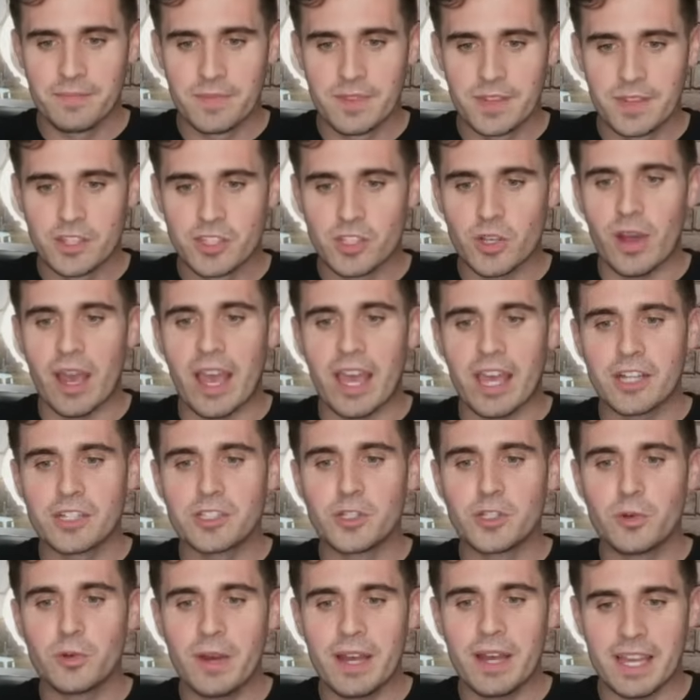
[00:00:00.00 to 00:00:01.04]
So
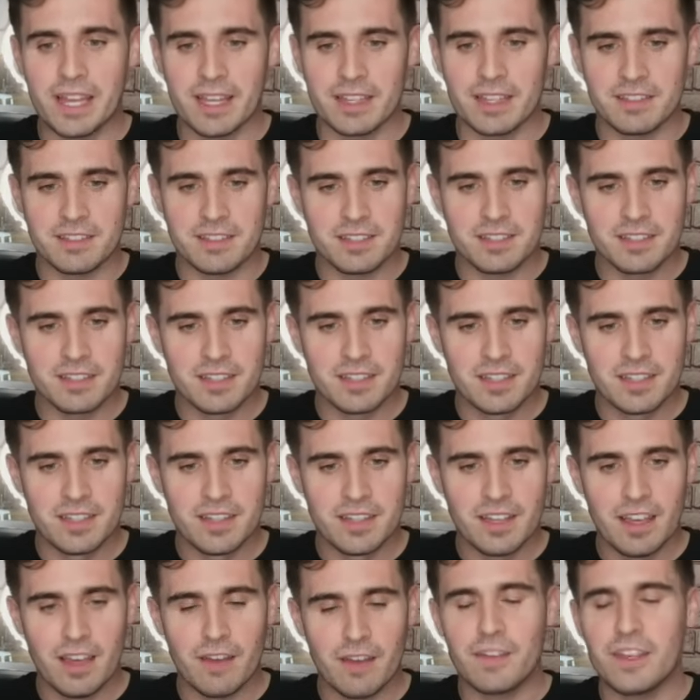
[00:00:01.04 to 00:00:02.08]
Andrew Wiggins,
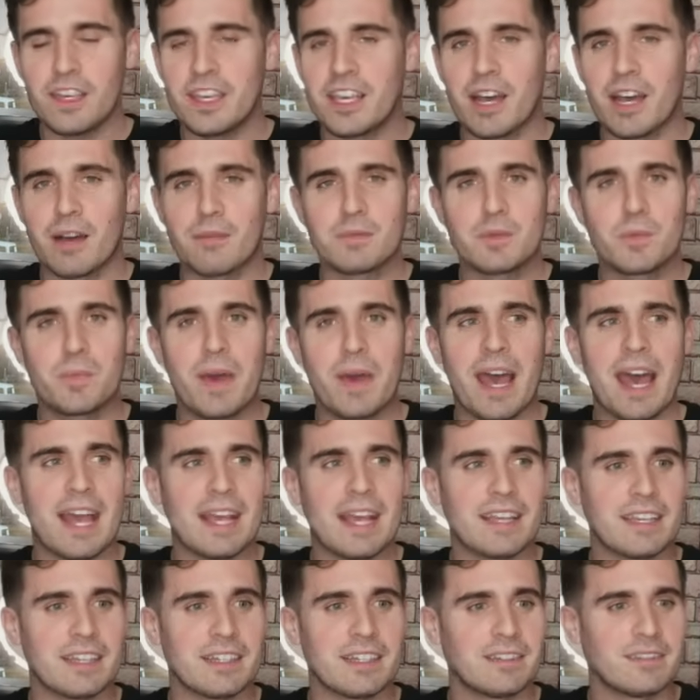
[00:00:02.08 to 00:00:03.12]
if he comes
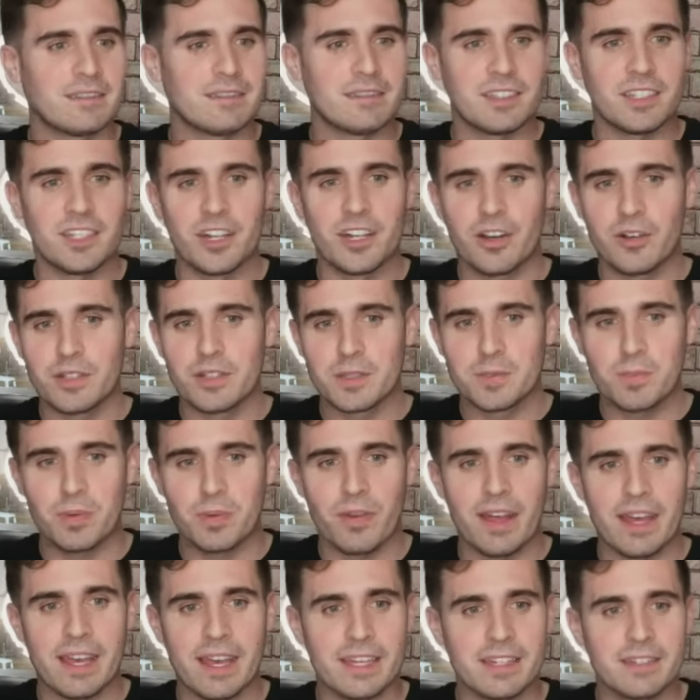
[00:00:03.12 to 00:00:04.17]
back and, you know, is
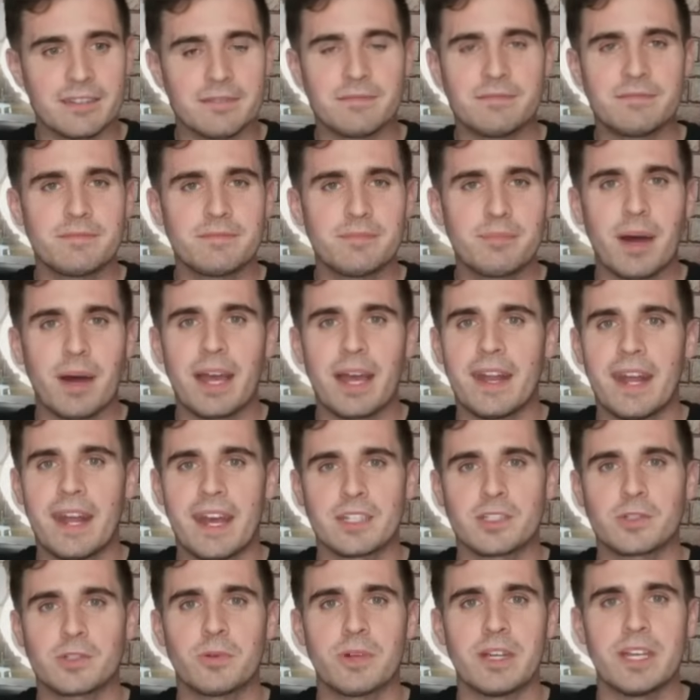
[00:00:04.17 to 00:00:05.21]
playing by
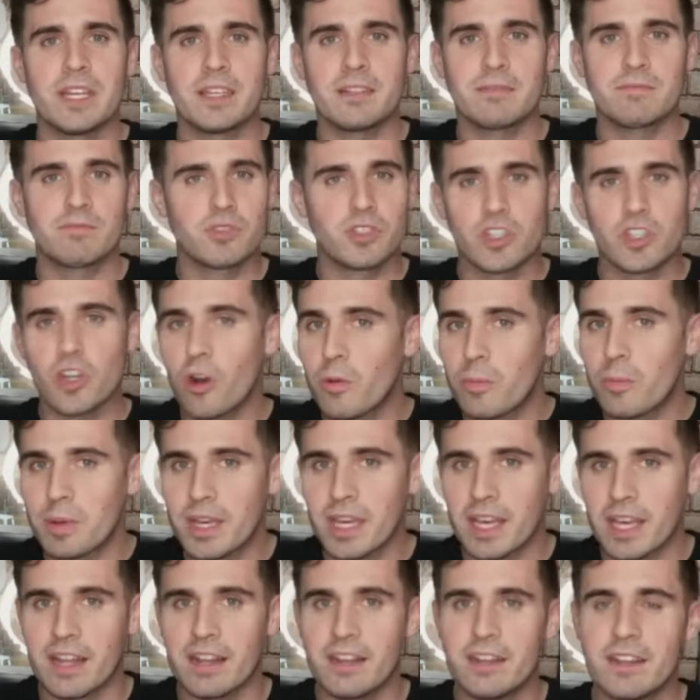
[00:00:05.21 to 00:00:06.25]
next week, so be
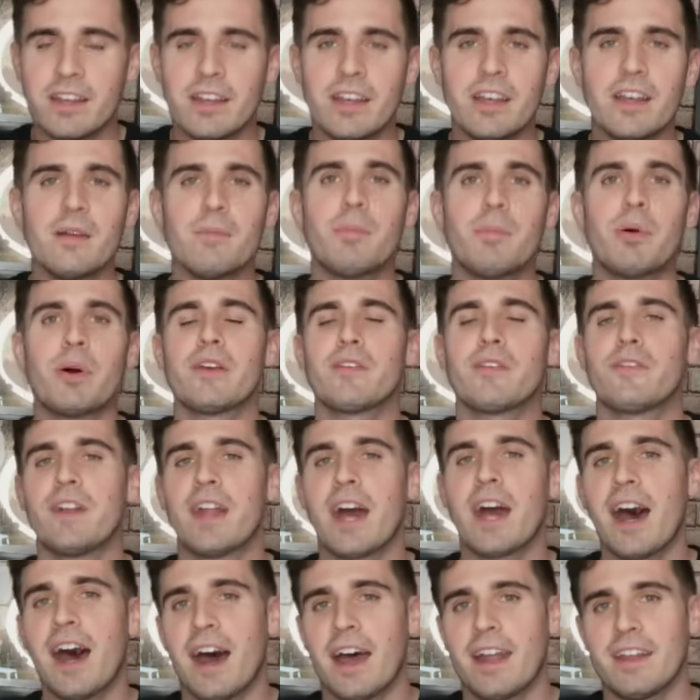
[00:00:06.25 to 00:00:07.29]
it. But if
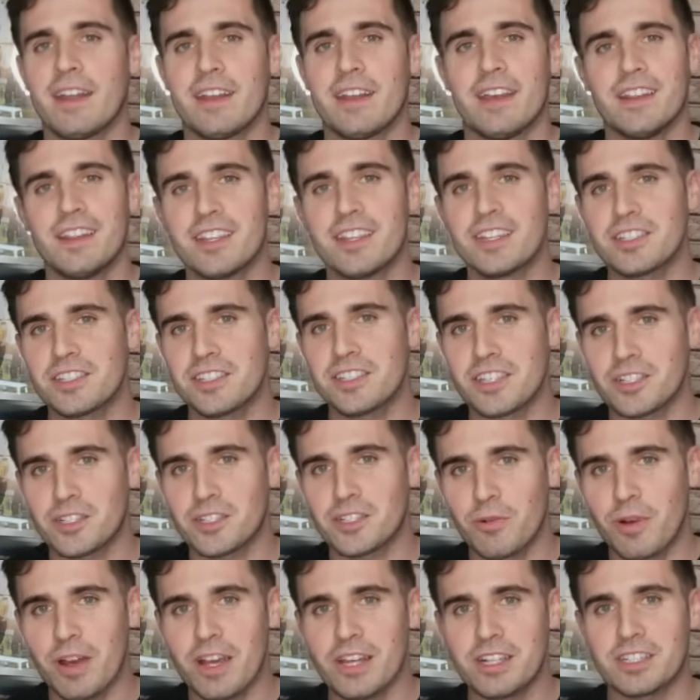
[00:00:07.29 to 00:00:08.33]
not, in this
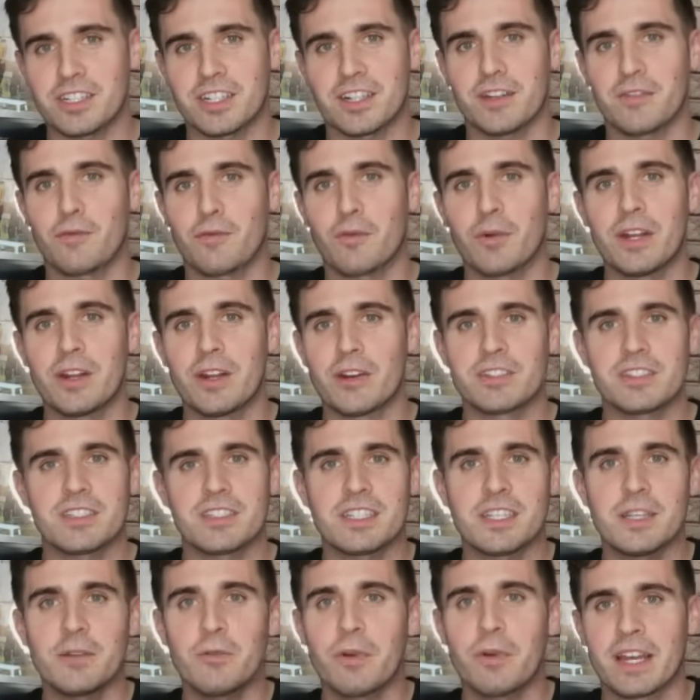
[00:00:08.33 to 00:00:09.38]
situation, if we don't
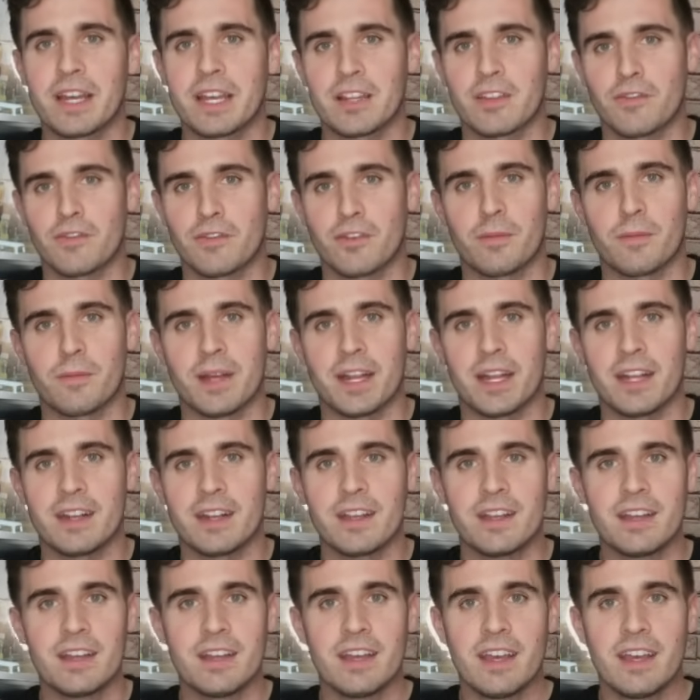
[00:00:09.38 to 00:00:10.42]
see Wiggins for a minute
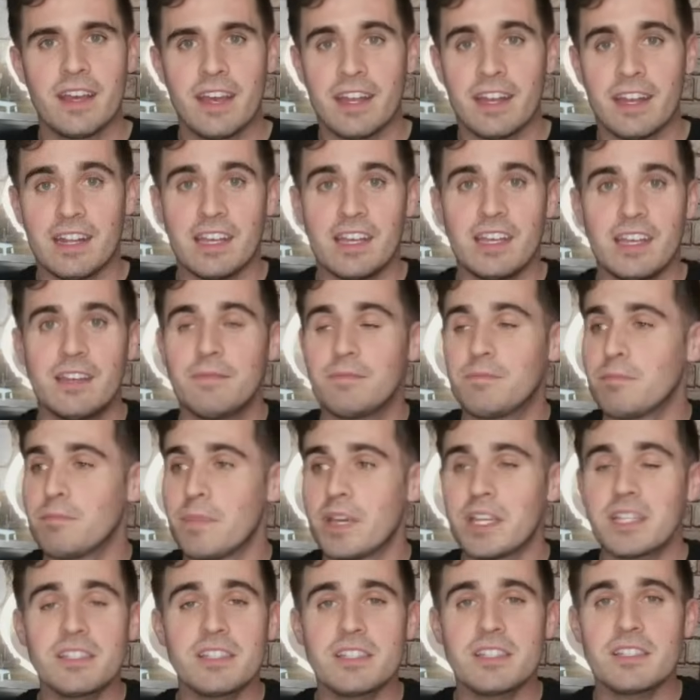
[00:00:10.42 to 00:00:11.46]
and he
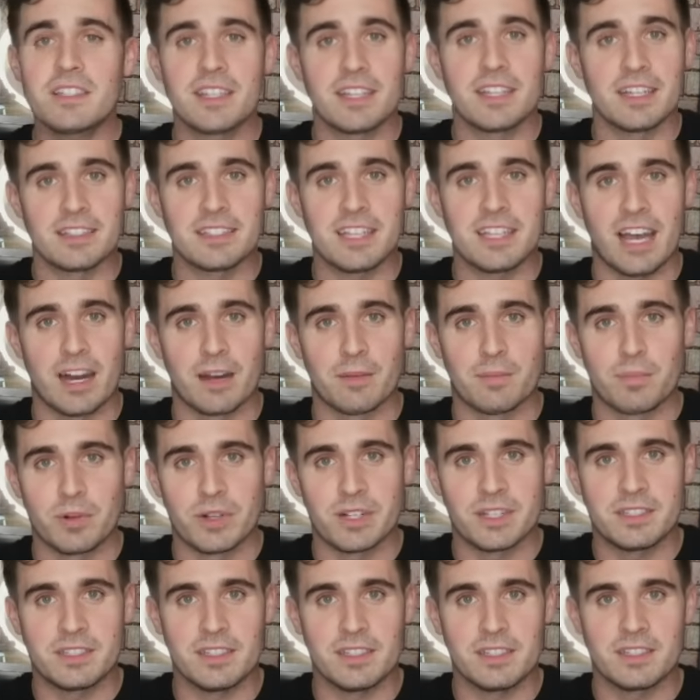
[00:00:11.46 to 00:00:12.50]
misses the entire
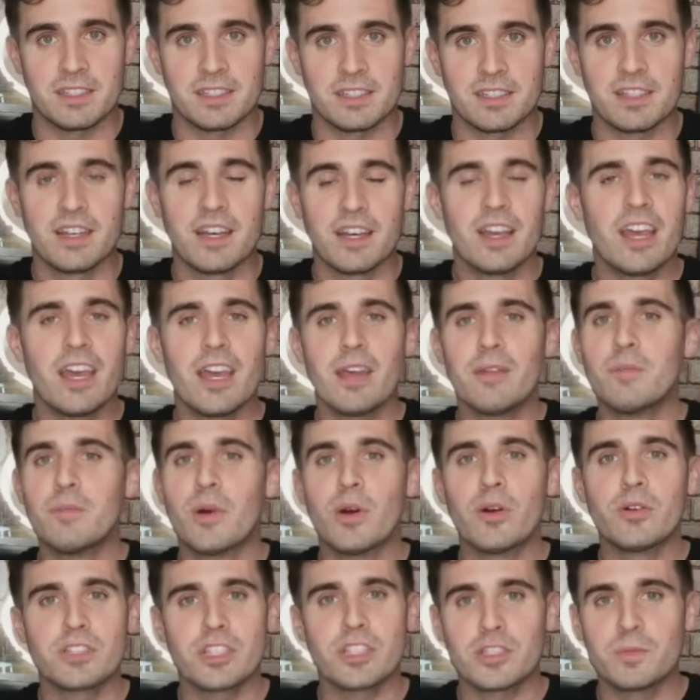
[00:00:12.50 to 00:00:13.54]
preseason and
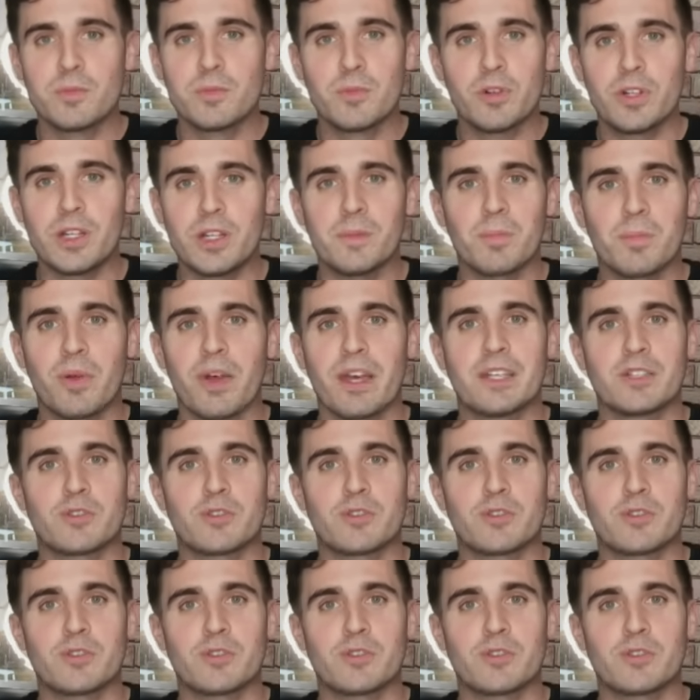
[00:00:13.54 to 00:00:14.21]
Moses Moody plays